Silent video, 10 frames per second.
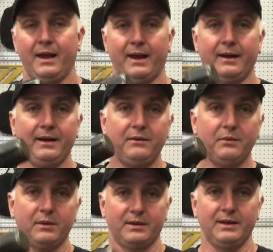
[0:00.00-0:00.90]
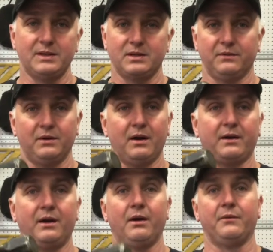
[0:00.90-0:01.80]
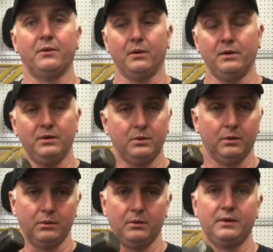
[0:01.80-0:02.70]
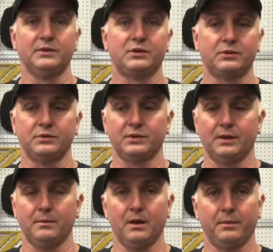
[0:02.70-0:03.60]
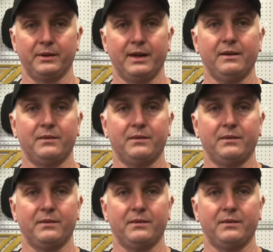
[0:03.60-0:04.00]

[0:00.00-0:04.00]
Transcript: And even with this, if you're not careful, you will really screw something up, okay?